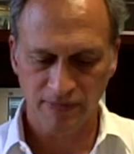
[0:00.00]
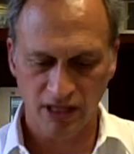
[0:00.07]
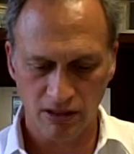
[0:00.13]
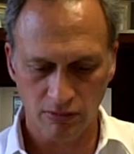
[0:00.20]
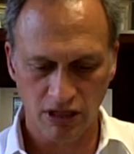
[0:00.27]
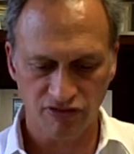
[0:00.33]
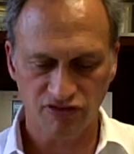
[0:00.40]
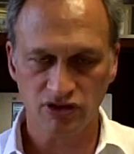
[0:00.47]

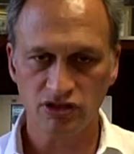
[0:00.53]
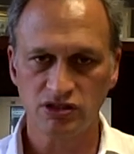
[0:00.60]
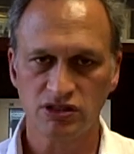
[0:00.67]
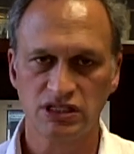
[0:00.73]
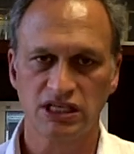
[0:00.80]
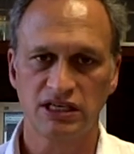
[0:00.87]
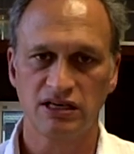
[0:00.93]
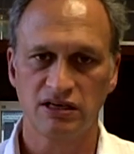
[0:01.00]
in my
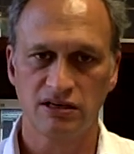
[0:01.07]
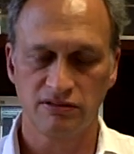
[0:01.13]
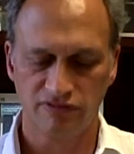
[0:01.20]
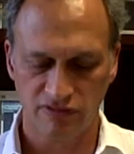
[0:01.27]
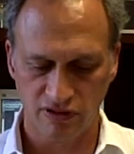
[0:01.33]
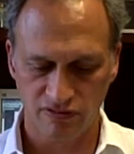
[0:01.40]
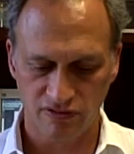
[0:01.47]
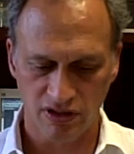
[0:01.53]
first
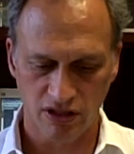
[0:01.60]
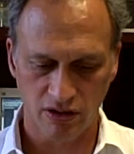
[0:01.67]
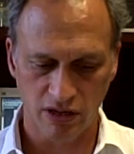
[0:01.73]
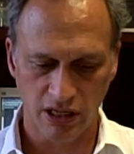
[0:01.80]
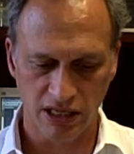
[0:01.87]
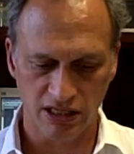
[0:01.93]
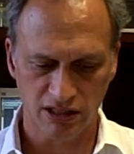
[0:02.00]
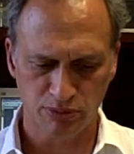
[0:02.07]
video
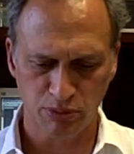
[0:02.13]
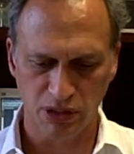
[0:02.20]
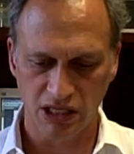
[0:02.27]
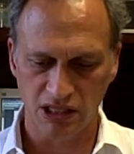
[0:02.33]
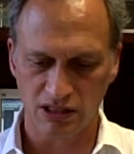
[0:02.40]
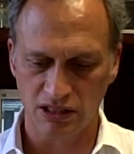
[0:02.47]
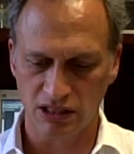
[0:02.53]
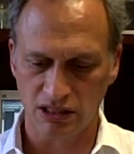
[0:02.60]
I
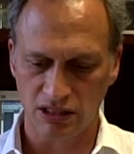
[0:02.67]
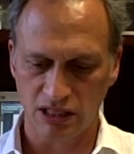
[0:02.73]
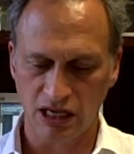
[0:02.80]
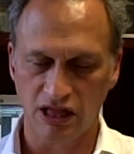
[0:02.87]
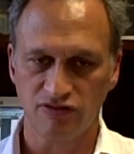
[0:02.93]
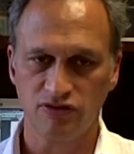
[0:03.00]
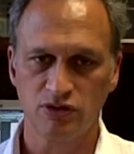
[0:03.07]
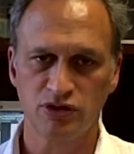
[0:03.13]
explained the
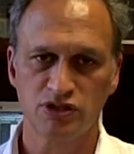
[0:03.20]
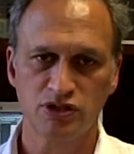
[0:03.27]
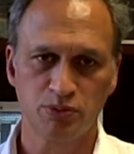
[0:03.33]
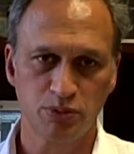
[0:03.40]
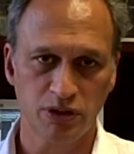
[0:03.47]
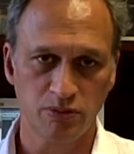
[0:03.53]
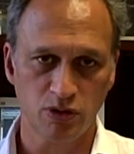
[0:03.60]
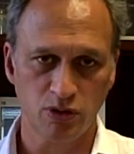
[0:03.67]
California
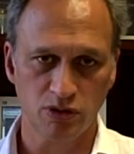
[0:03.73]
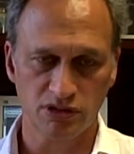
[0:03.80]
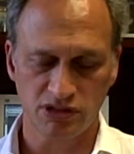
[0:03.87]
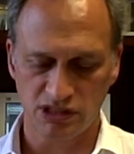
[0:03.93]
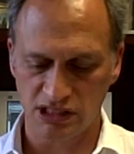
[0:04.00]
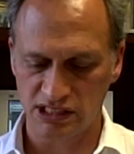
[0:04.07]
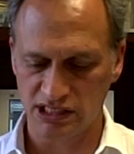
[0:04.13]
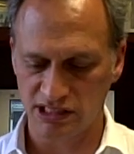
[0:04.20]
Supreme
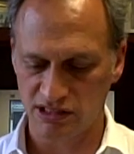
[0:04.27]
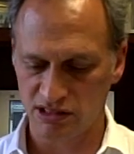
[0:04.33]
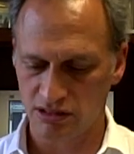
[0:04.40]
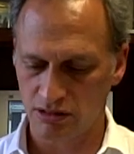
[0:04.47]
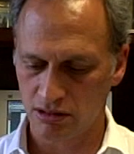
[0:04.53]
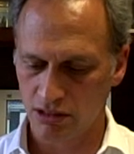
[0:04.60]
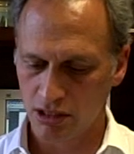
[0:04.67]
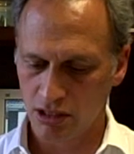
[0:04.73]
Court's
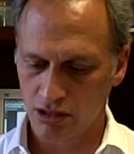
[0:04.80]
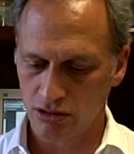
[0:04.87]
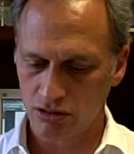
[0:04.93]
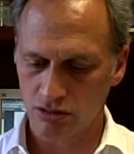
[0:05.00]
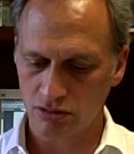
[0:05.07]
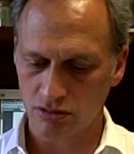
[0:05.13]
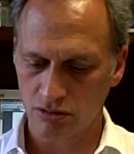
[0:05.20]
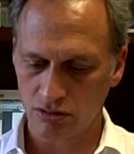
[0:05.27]
decision
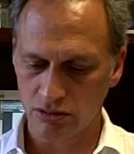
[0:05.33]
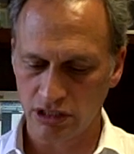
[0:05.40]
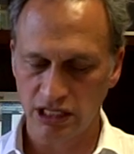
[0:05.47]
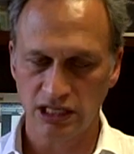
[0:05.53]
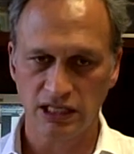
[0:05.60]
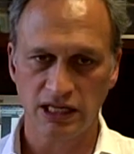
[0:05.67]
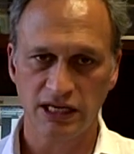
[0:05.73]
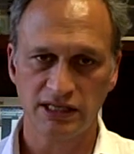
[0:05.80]
to
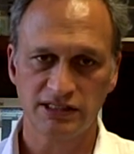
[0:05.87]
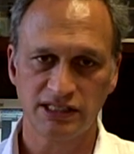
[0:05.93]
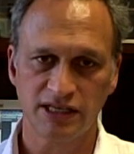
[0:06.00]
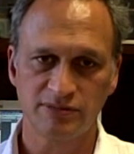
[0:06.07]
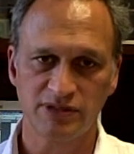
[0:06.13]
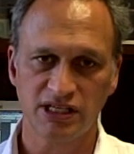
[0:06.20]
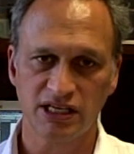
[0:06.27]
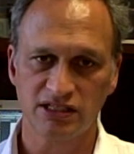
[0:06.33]
legalize
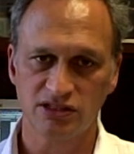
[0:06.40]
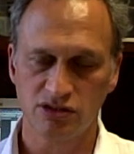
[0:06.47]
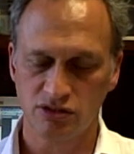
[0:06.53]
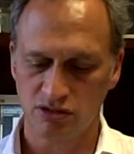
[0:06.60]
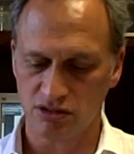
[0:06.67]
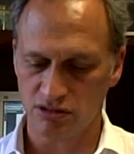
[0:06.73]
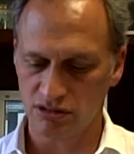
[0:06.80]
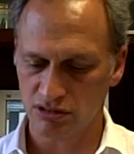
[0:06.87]
same-sex
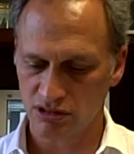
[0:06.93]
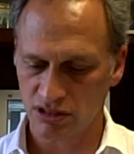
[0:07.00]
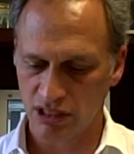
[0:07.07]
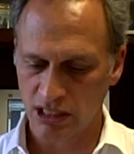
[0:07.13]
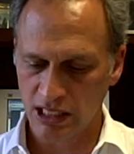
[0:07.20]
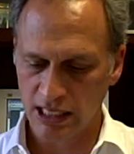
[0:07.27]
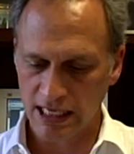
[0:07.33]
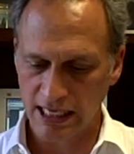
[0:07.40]
unions,
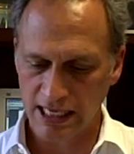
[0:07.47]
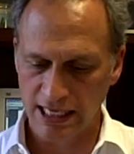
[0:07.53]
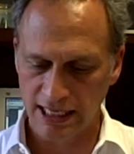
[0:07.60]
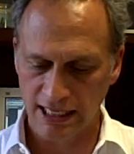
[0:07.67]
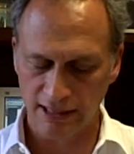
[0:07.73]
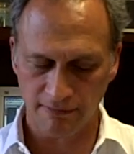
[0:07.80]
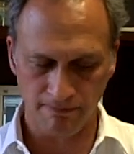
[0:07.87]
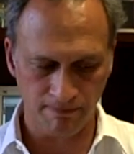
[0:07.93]

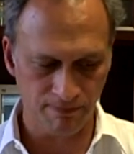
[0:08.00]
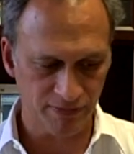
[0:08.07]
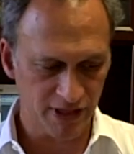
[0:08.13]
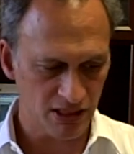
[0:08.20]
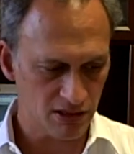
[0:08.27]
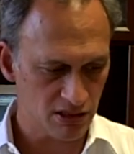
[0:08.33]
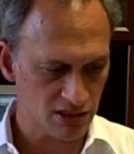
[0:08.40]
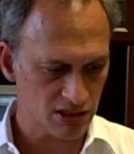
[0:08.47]
and
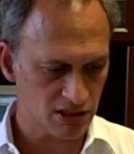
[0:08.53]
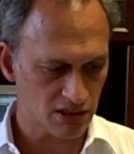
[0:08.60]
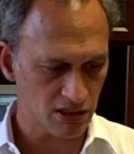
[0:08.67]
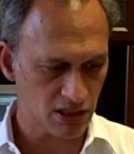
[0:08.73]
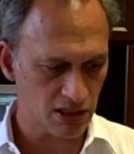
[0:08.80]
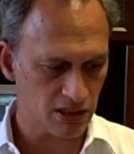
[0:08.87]
in this